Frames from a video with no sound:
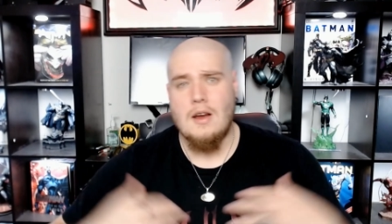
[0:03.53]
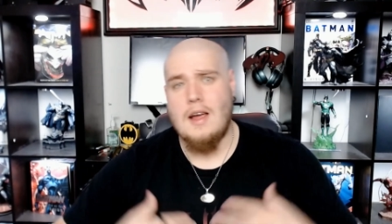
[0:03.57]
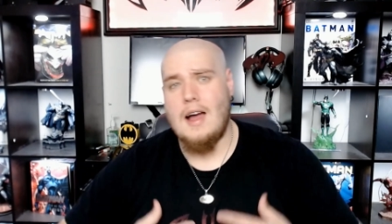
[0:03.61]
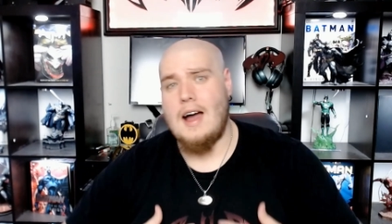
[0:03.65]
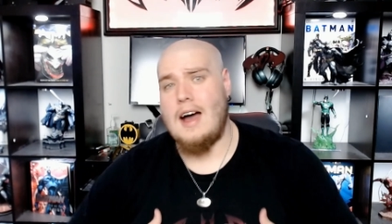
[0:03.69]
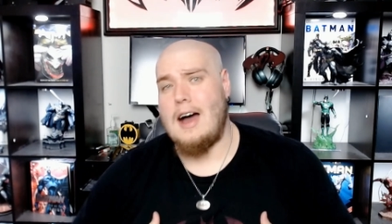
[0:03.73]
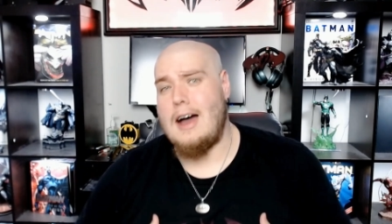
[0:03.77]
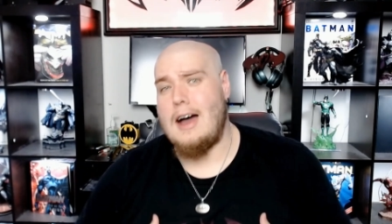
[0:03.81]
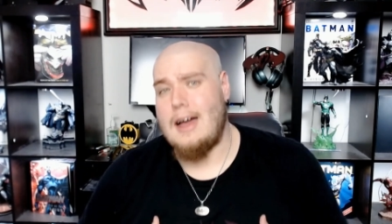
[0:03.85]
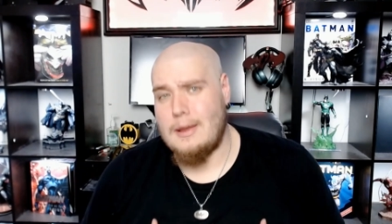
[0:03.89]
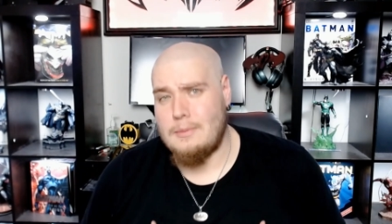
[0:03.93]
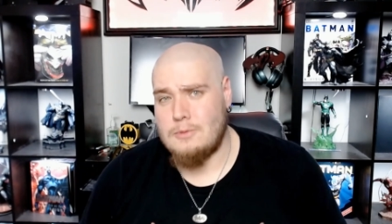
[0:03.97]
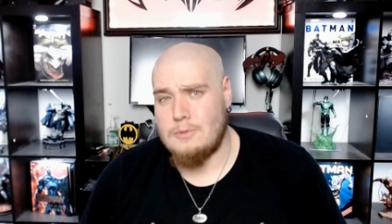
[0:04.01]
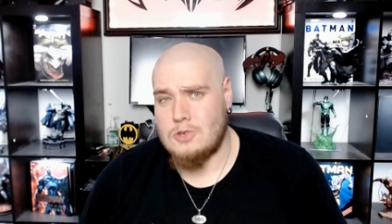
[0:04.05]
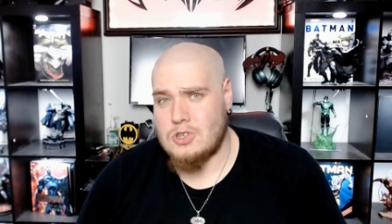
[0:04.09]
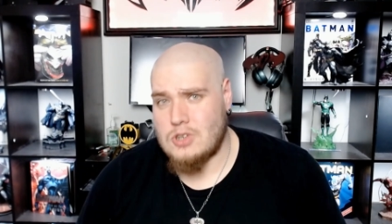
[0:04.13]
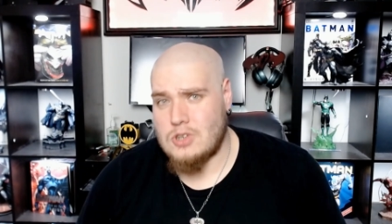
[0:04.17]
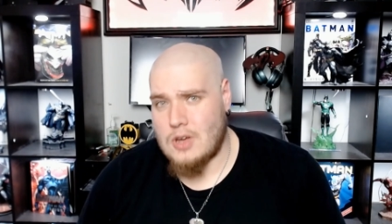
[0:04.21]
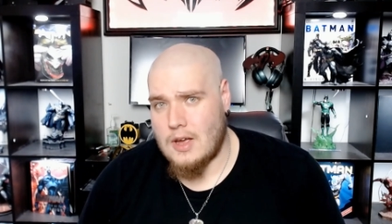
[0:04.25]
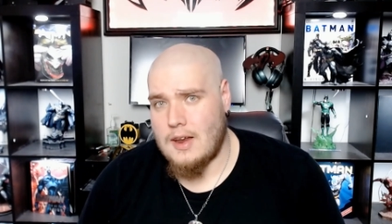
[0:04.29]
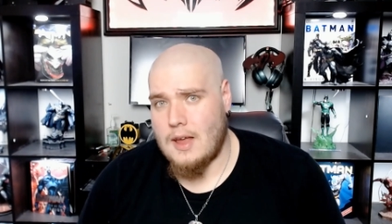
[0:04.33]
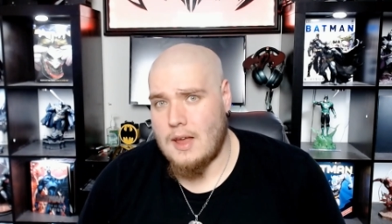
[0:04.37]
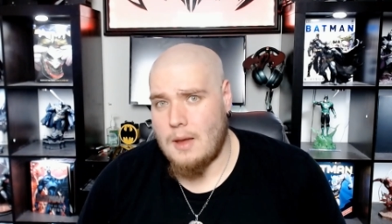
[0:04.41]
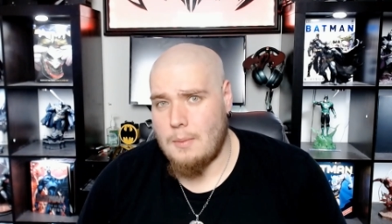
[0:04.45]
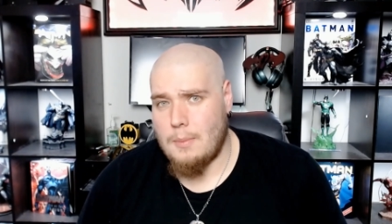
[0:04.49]
I'm
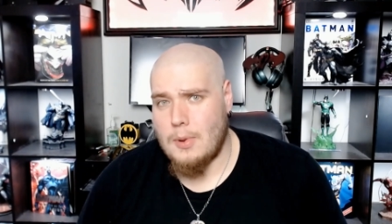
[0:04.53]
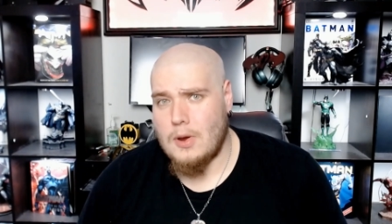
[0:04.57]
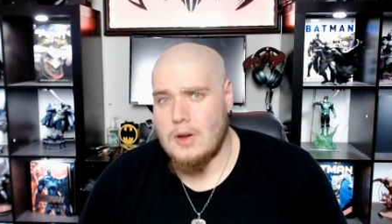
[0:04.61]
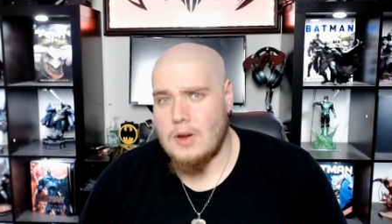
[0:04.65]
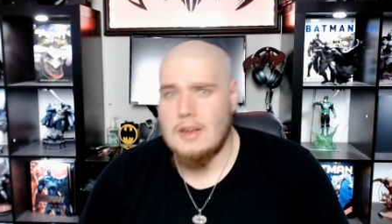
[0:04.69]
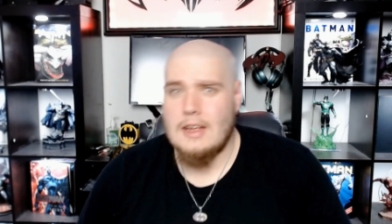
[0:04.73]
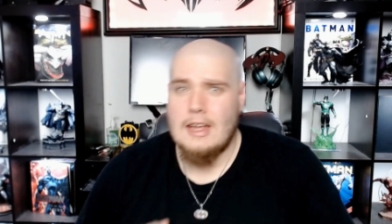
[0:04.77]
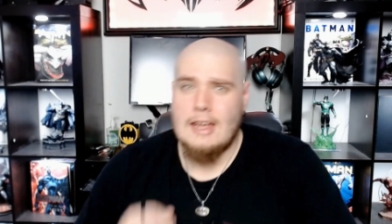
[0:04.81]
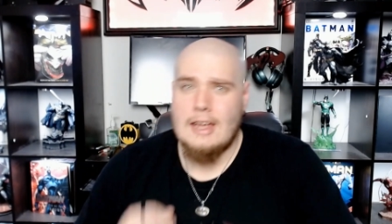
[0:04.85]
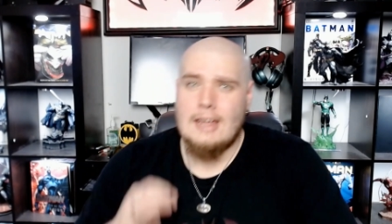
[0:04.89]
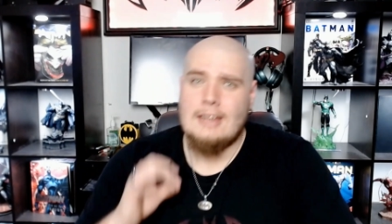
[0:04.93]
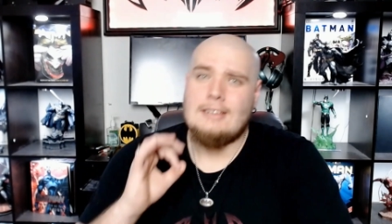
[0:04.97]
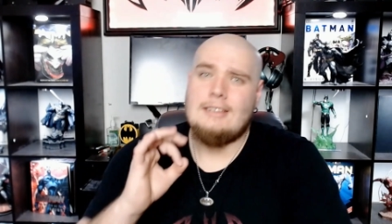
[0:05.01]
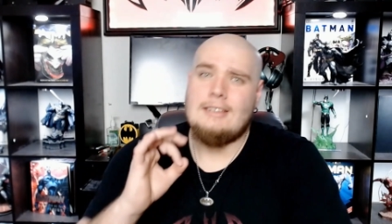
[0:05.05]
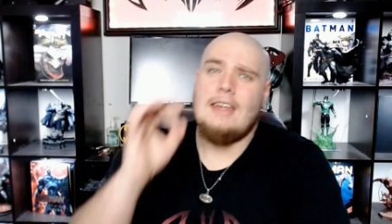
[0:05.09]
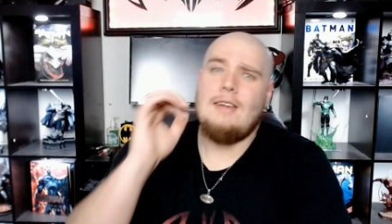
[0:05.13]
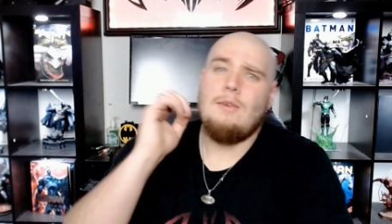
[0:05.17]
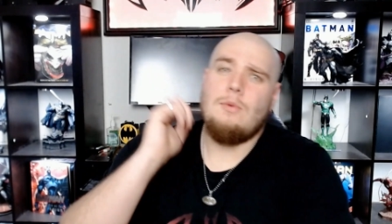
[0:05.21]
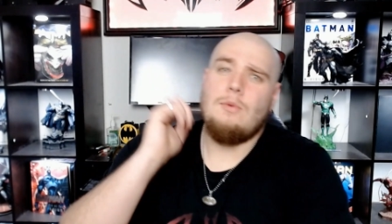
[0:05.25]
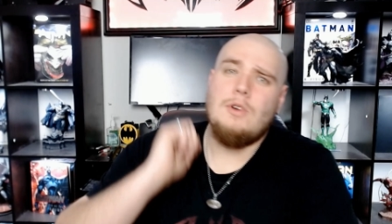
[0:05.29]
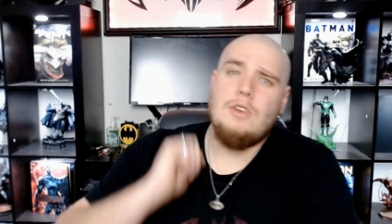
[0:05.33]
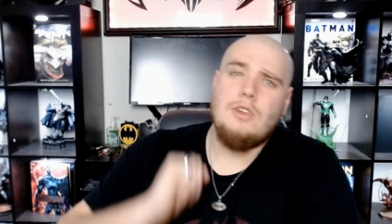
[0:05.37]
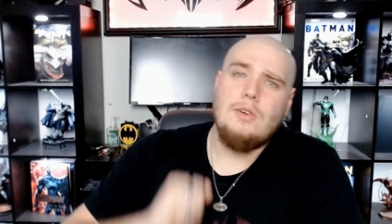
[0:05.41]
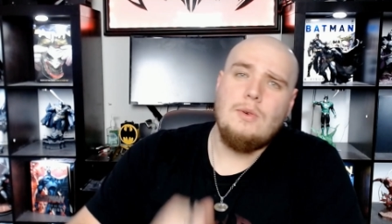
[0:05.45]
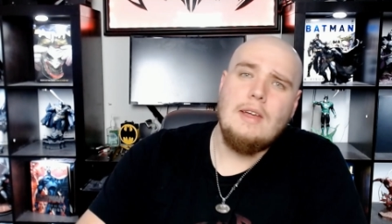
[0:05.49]
Sean Humburg. Today
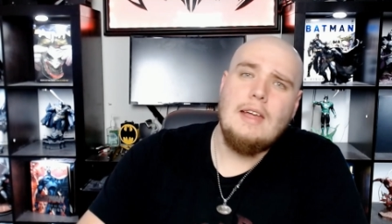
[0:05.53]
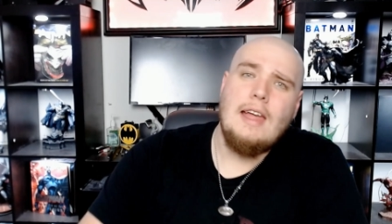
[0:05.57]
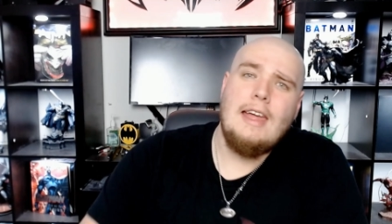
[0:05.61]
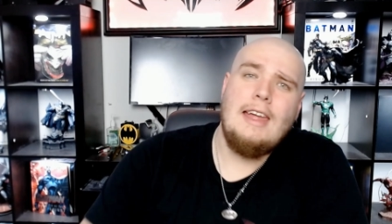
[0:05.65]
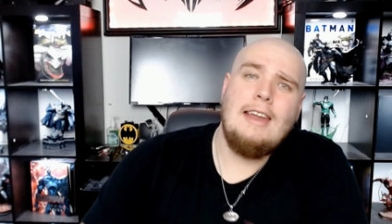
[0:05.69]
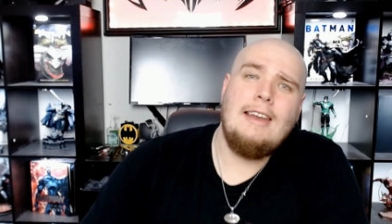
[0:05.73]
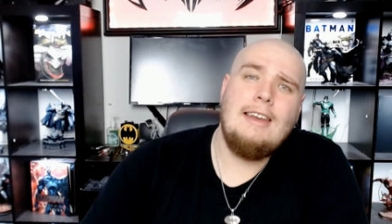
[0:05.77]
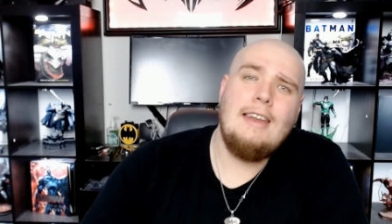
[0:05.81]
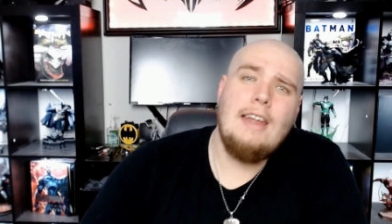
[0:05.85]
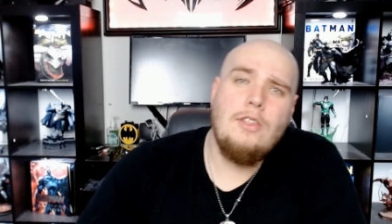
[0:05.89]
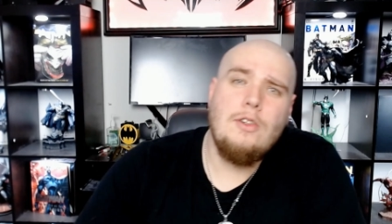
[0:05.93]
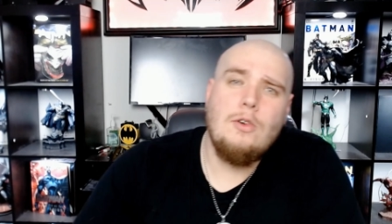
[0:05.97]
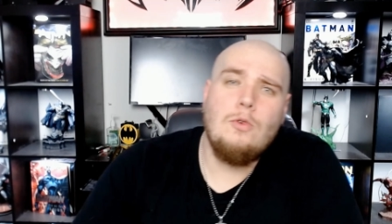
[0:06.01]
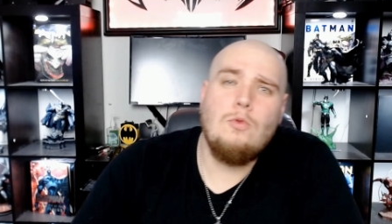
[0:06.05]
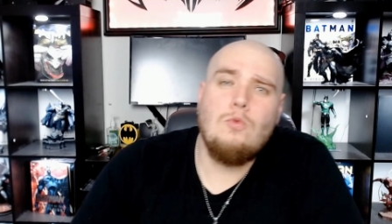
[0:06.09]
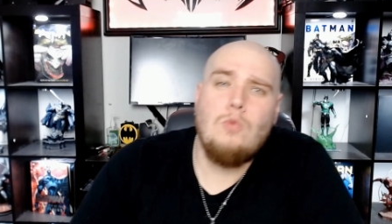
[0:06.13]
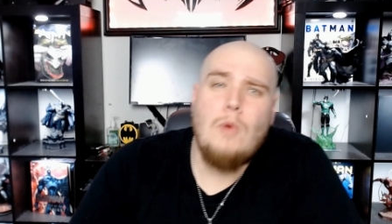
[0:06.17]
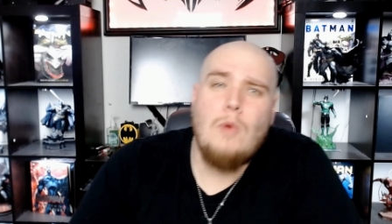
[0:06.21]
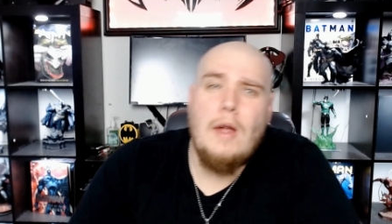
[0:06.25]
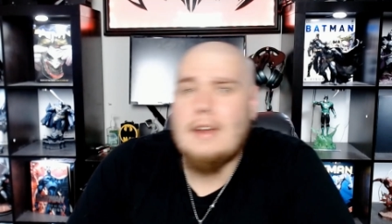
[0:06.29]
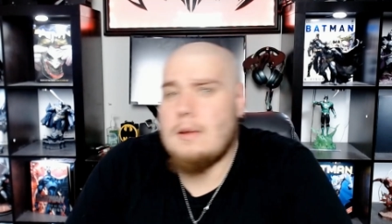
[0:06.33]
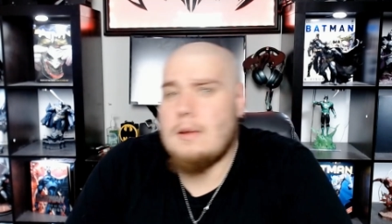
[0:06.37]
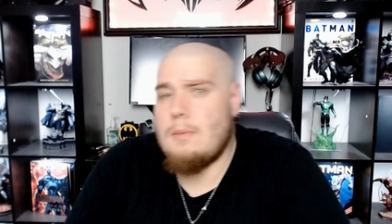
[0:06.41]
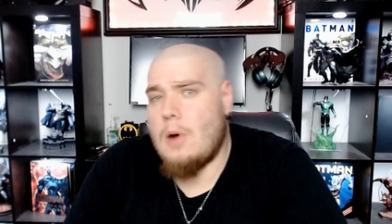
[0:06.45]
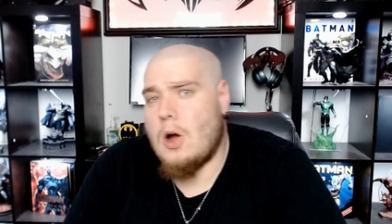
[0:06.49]
we're doing another
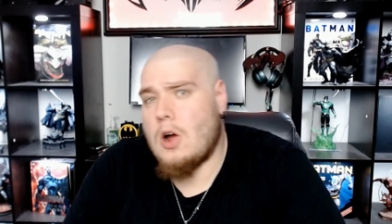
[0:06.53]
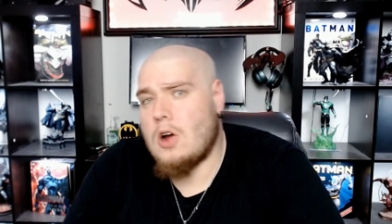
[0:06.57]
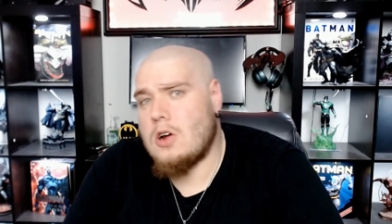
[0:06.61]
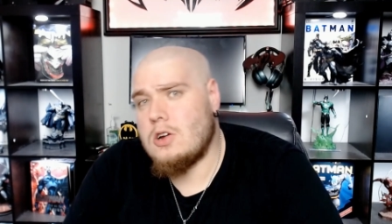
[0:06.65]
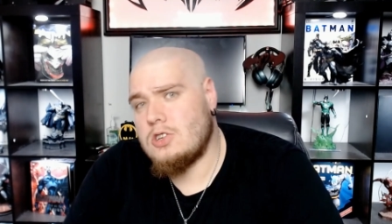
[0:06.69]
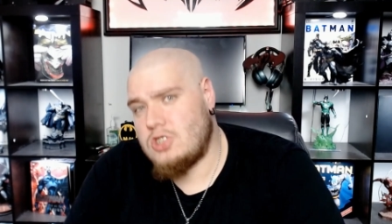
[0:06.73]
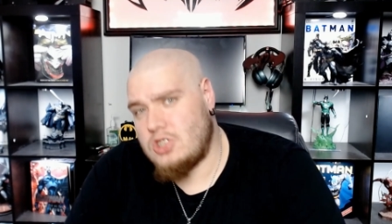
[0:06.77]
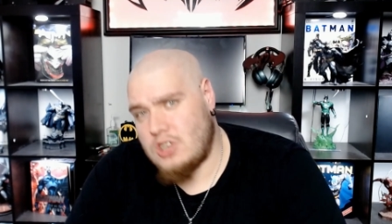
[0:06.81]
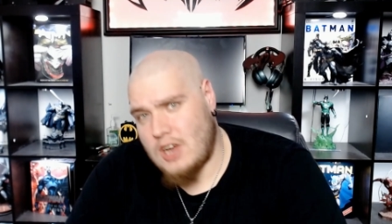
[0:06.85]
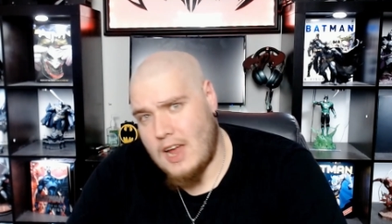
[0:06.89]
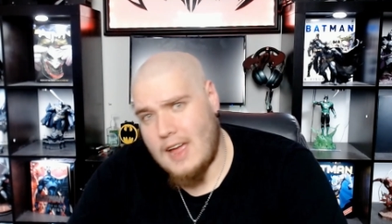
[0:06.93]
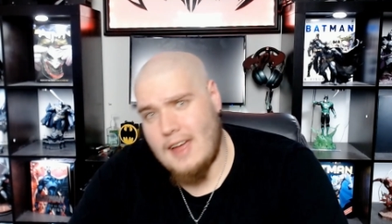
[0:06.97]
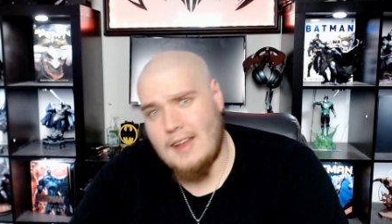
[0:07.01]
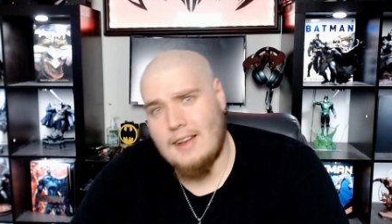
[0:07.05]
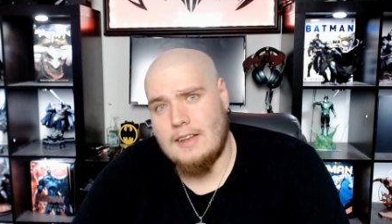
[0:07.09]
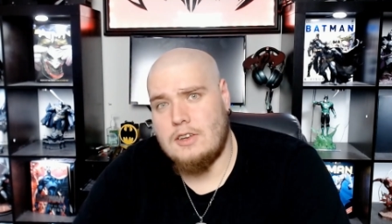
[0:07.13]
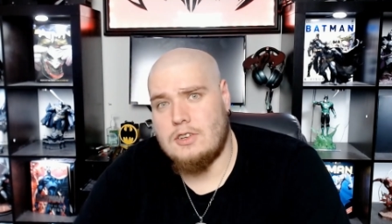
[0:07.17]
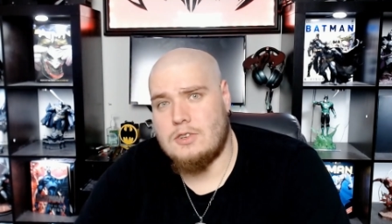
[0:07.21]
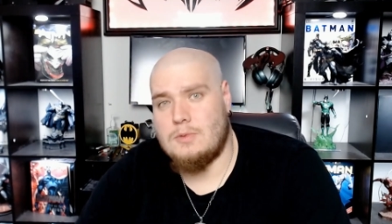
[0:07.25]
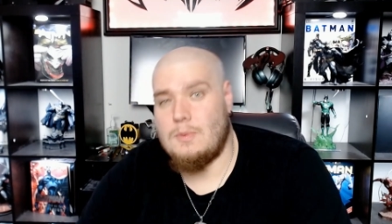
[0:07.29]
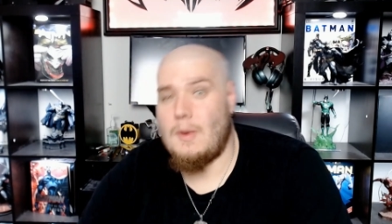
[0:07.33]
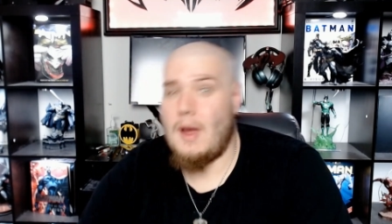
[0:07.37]
random art challenge.